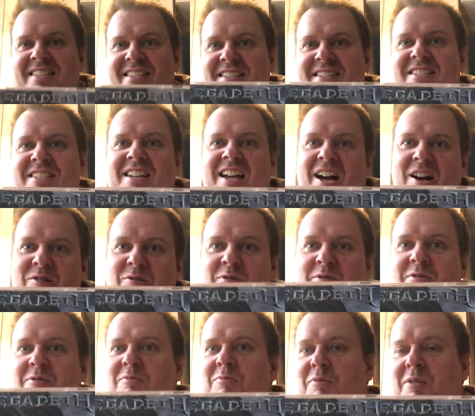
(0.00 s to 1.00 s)

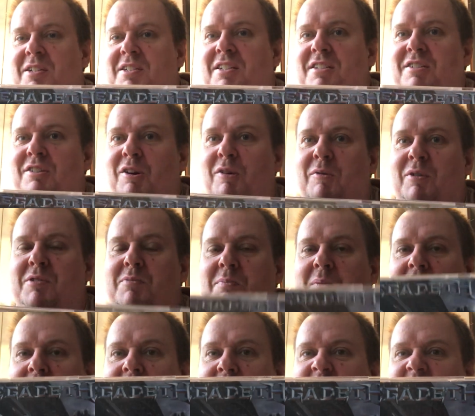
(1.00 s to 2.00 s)
sound, which is always
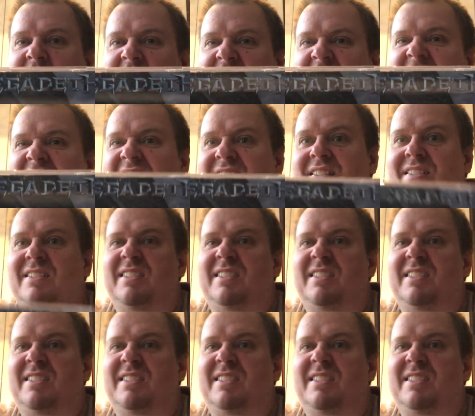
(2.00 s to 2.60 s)
part of Megadeth,